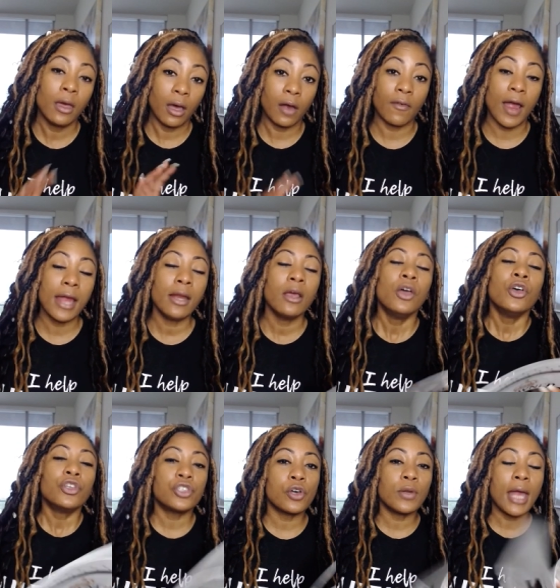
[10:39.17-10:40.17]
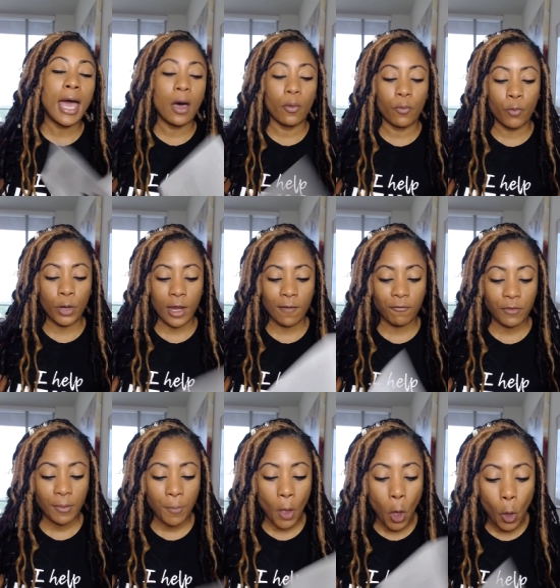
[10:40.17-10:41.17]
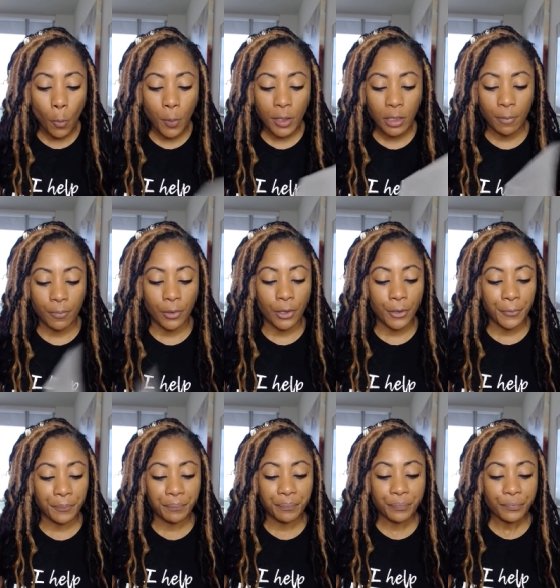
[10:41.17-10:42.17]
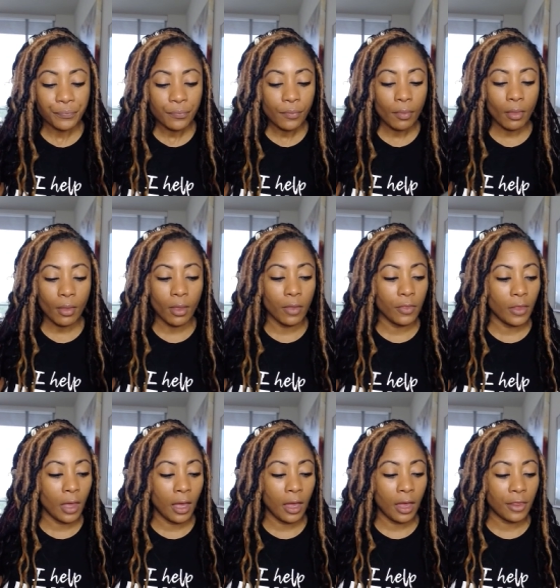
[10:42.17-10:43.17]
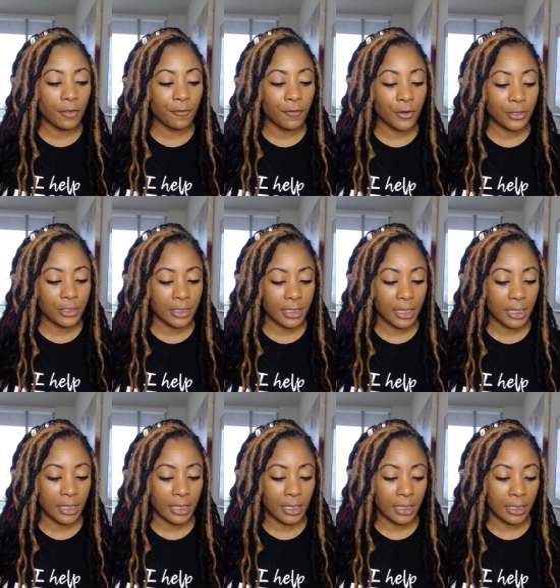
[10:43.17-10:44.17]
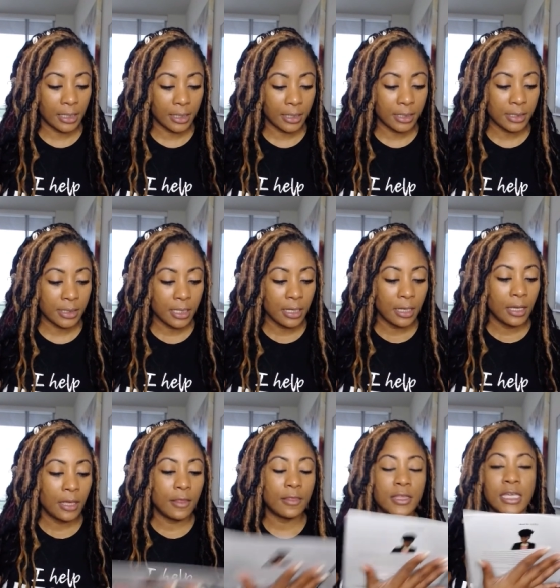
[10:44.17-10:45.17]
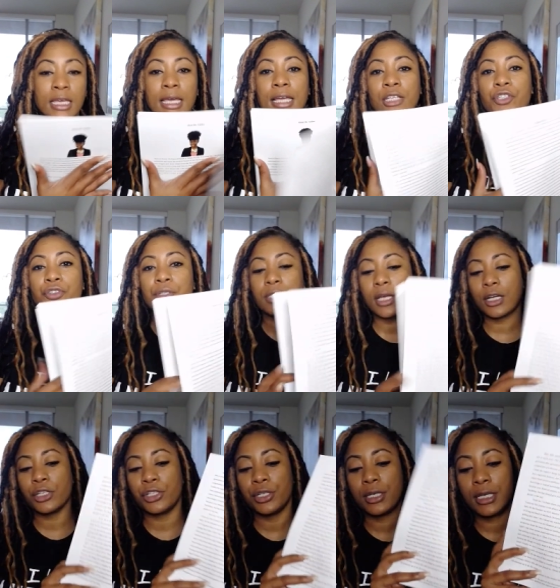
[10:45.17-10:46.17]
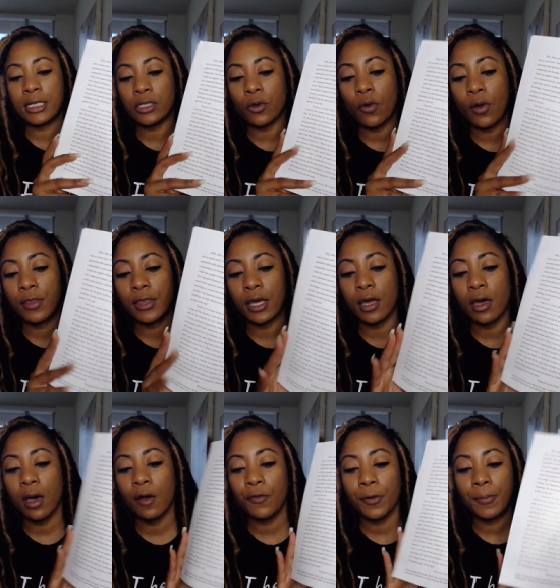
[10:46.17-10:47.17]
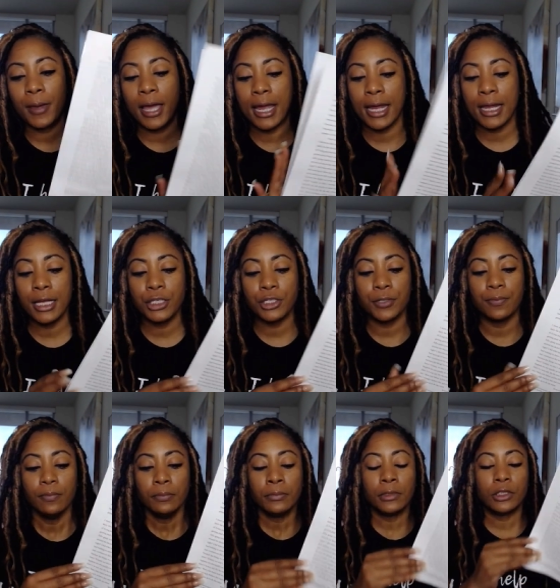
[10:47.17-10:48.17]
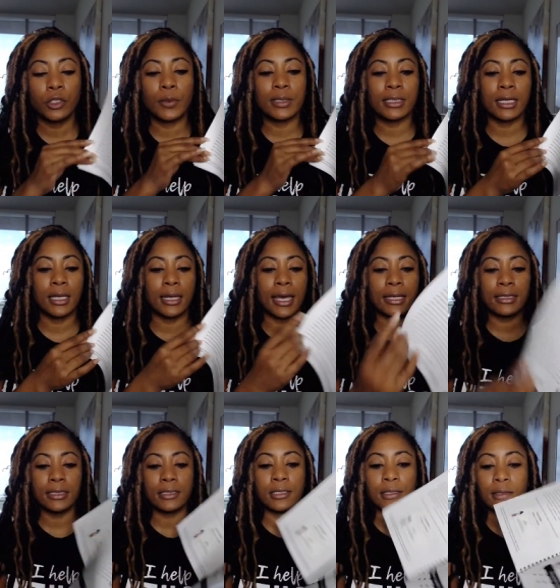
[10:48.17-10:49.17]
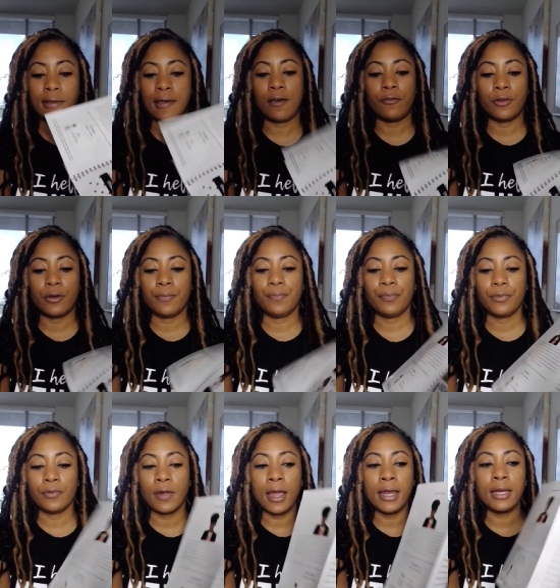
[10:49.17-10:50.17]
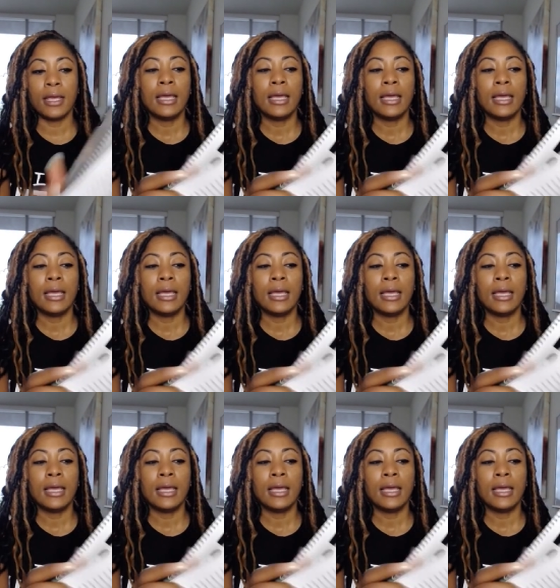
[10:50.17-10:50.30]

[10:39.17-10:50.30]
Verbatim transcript: All right. So now, when I flip open the book, uh, the first thing is the introduction is on the cover page. So it's connected to the cover, right?